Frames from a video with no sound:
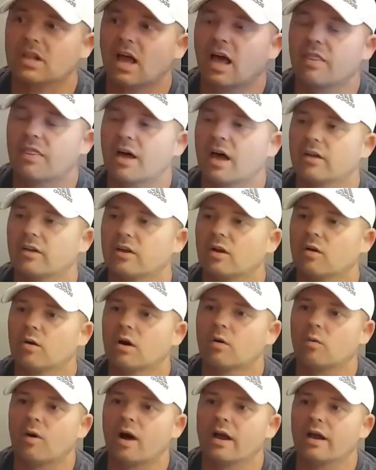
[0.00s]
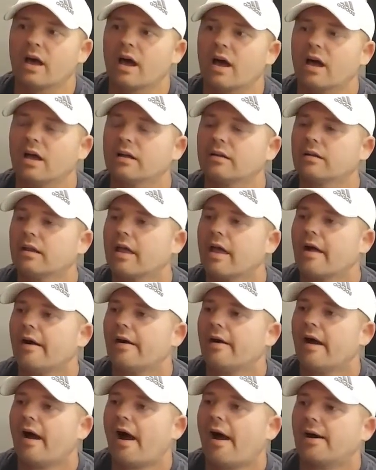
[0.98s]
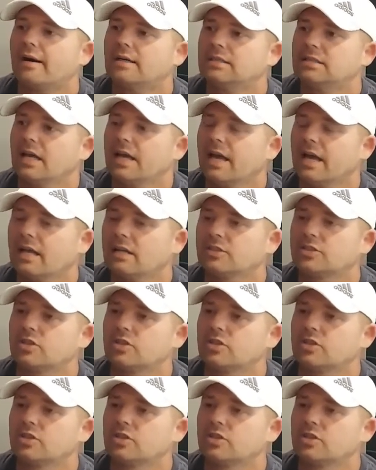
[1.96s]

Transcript: thought, you know what, why not? And